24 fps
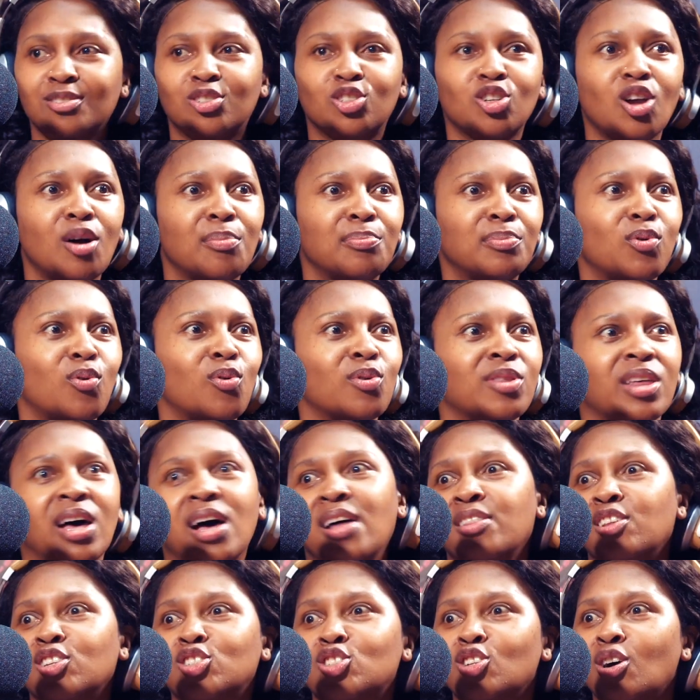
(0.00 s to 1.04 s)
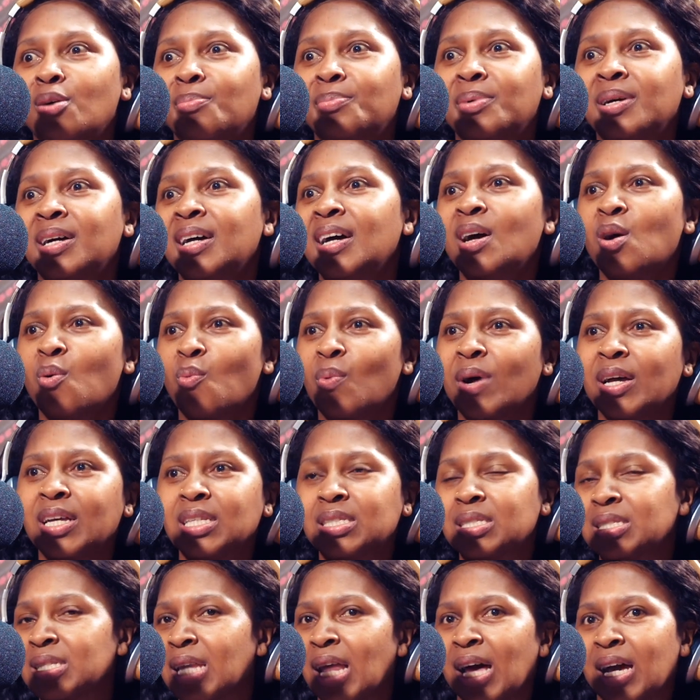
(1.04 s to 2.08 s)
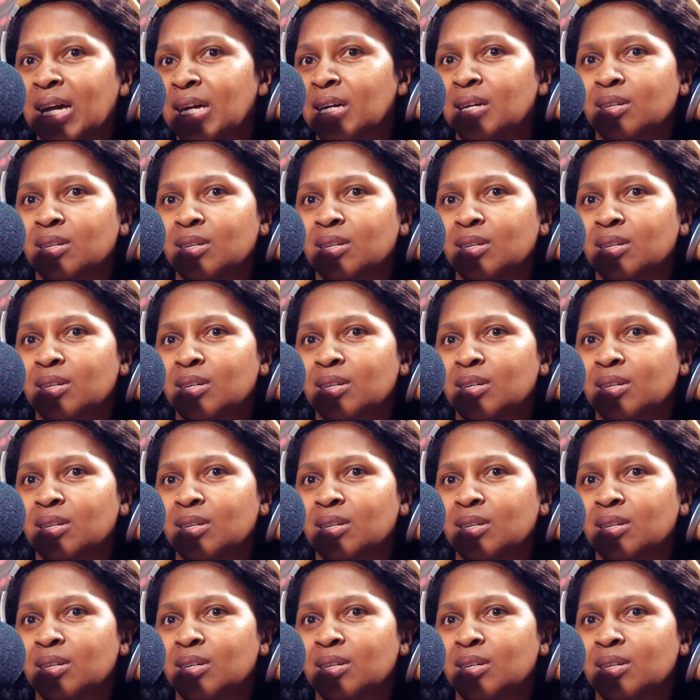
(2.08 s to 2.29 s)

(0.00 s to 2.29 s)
shop or the other shop where it's like,